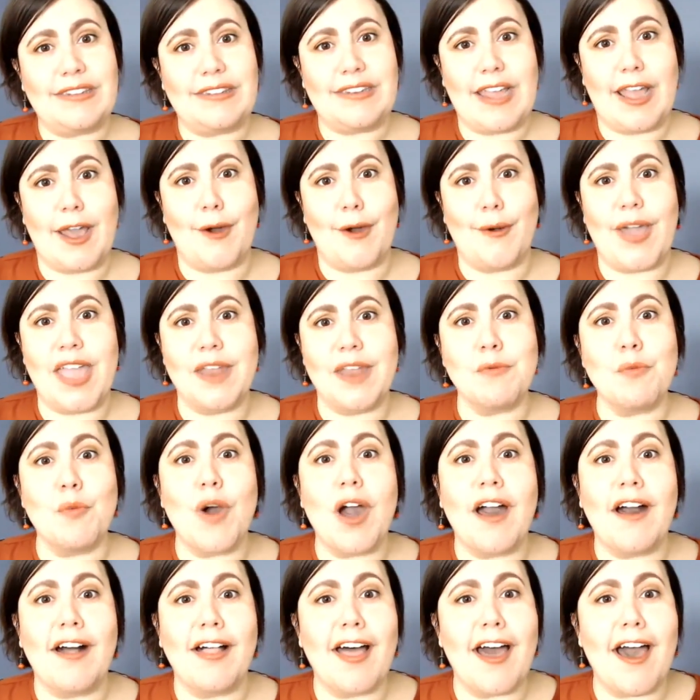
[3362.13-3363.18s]
now. And
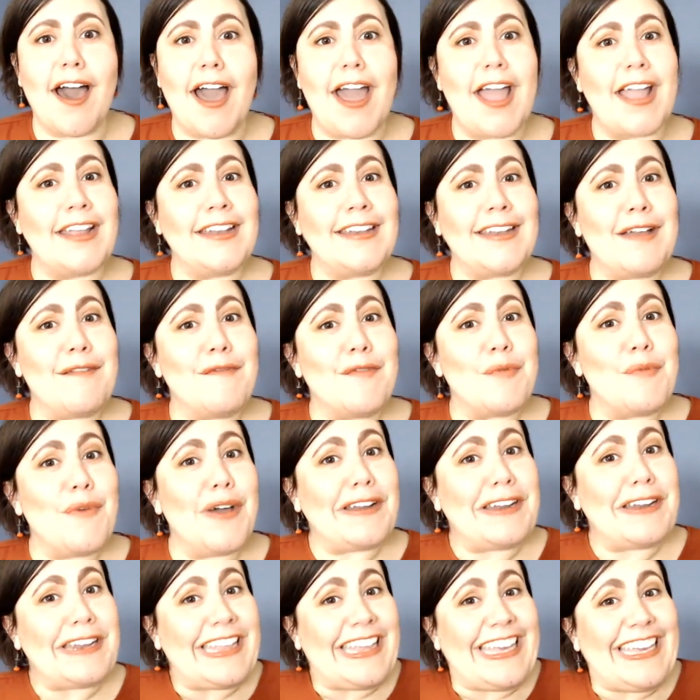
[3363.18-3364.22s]
while I never
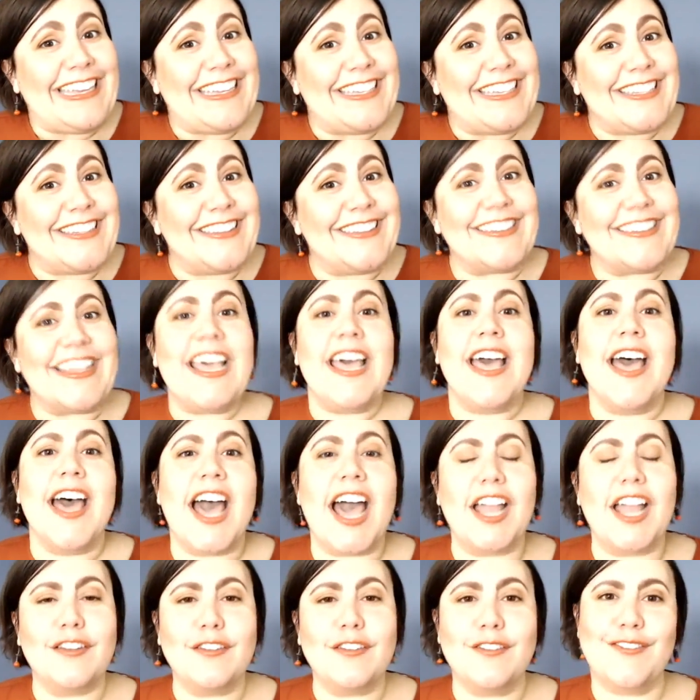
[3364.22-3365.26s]
wanted kids,
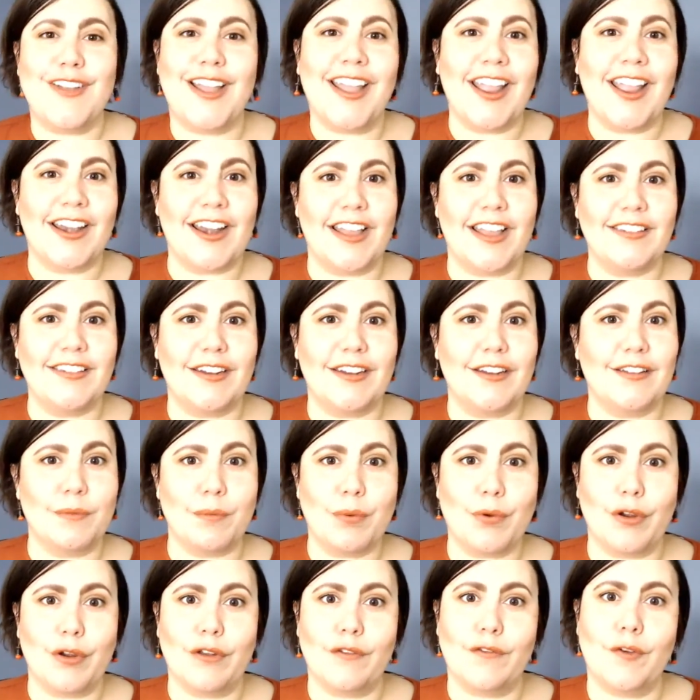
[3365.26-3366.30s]
I do recognize that it's
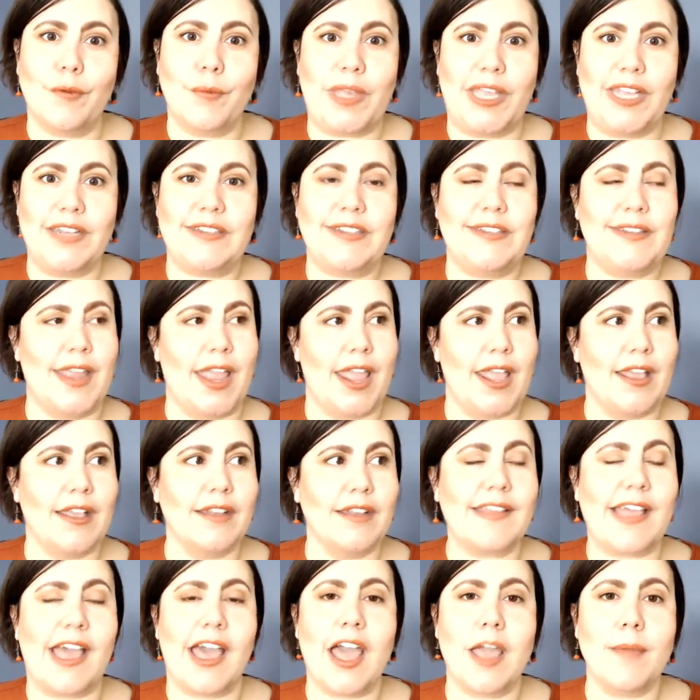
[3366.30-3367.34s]
important for me to take
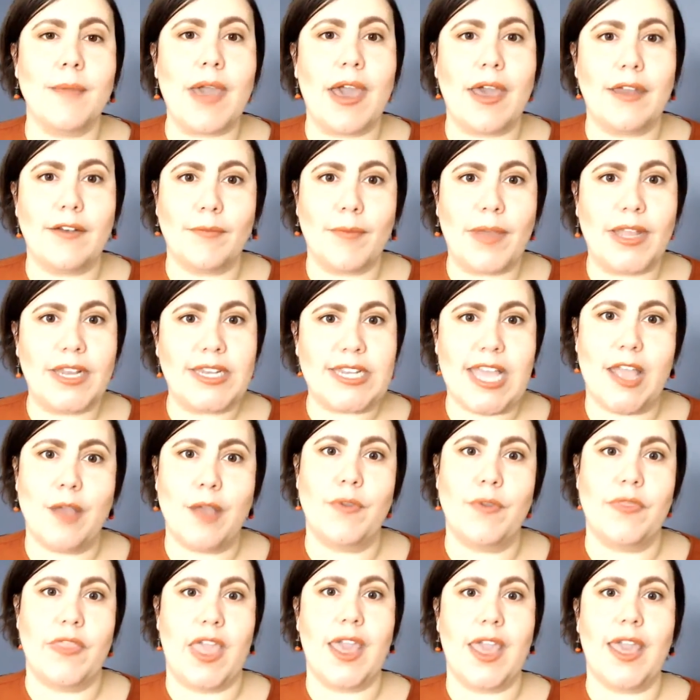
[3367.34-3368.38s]
time out of my day
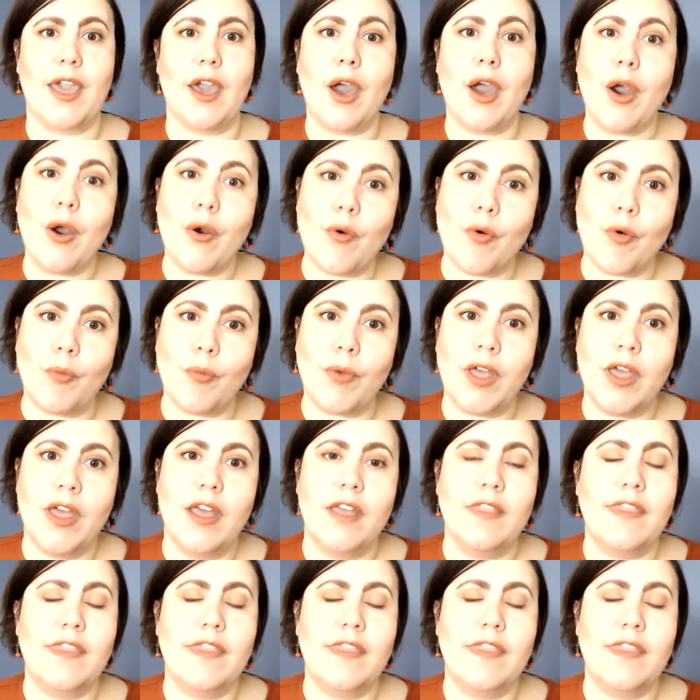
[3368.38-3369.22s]
when they get home.